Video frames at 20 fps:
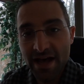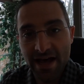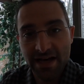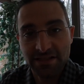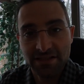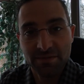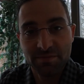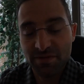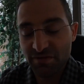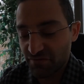
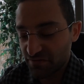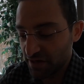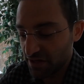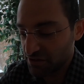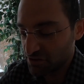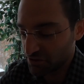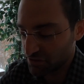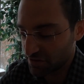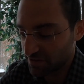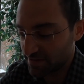and some of the
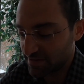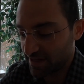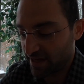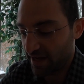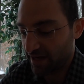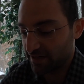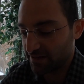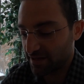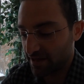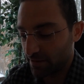features and
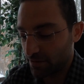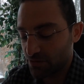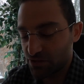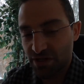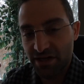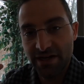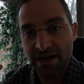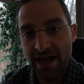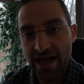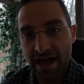
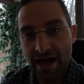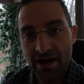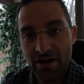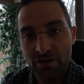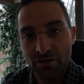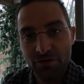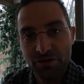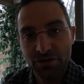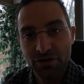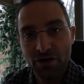technology and
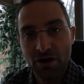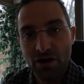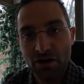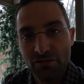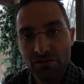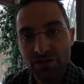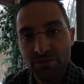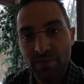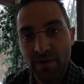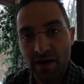how the car
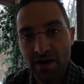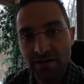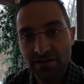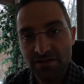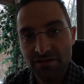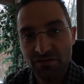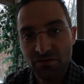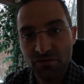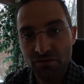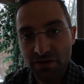
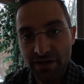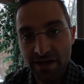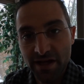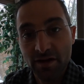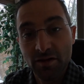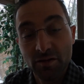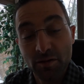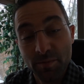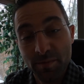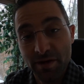responds to the
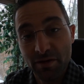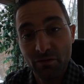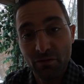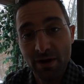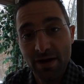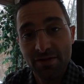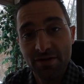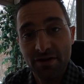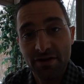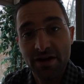inclement
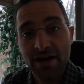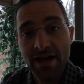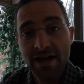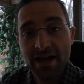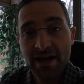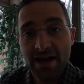weather